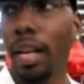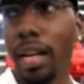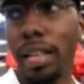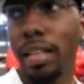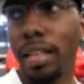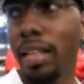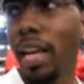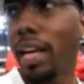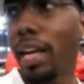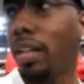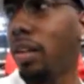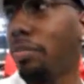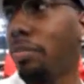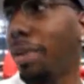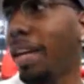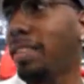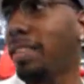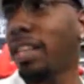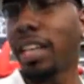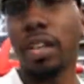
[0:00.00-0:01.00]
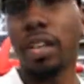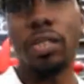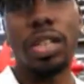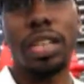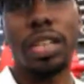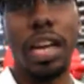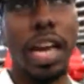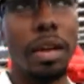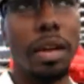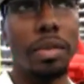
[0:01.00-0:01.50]
other than that, my take on the
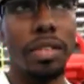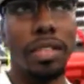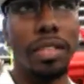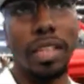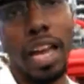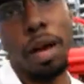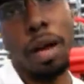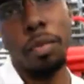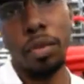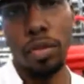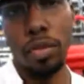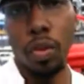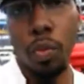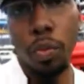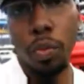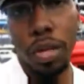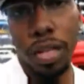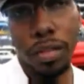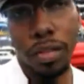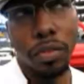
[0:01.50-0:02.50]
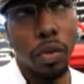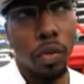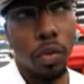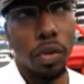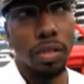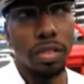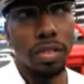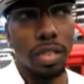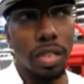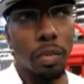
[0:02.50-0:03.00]
game is the Cowboys going to win, of
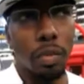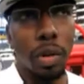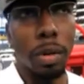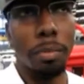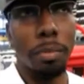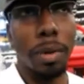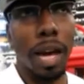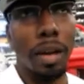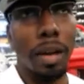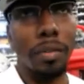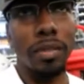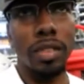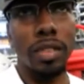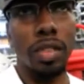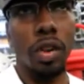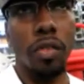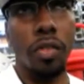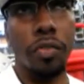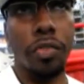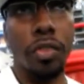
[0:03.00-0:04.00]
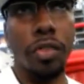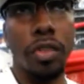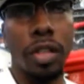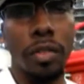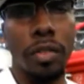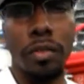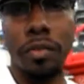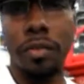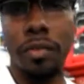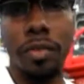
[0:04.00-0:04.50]
course. they win by, you know, fewer
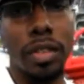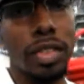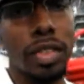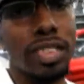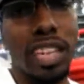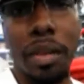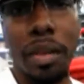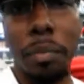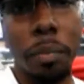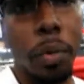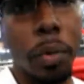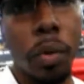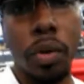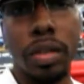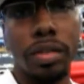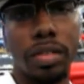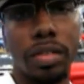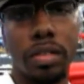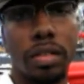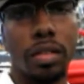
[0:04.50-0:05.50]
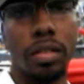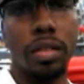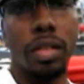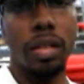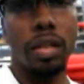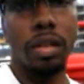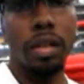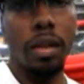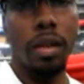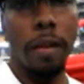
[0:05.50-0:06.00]
than seven points.
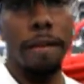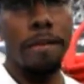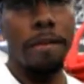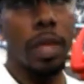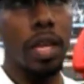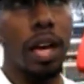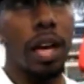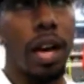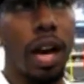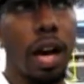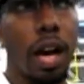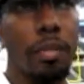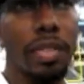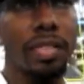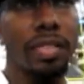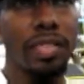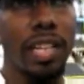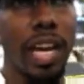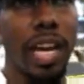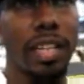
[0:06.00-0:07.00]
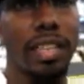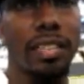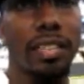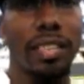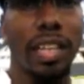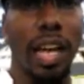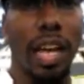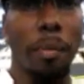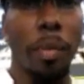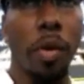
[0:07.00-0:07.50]
Um, this is our this
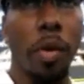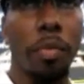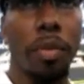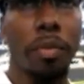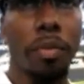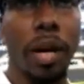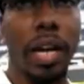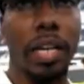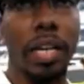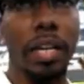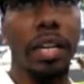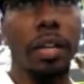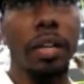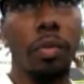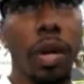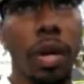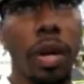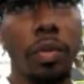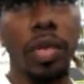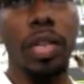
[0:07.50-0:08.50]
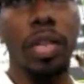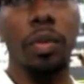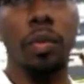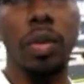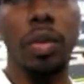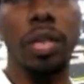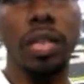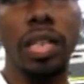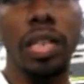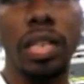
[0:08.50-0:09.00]
is our moment right here where we
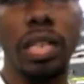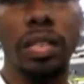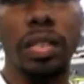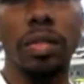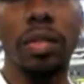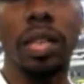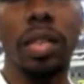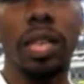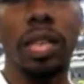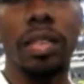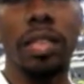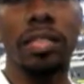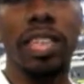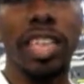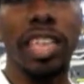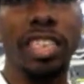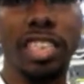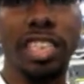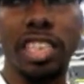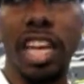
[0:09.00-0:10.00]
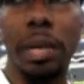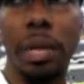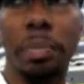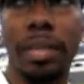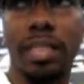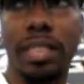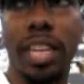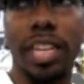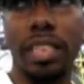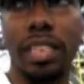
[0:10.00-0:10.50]
can really take shape
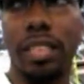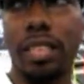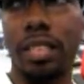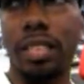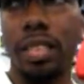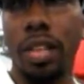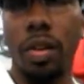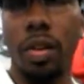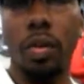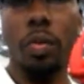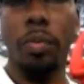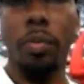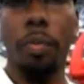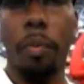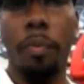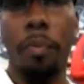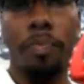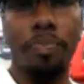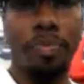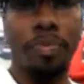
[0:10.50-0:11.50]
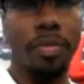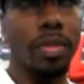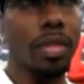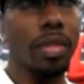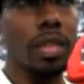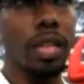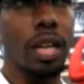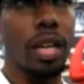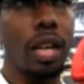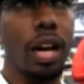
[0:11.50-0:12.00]
and take, you know,
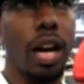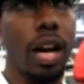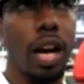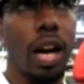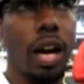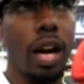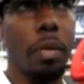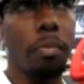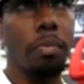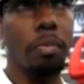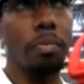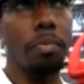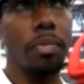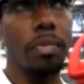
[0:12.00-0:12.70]
um,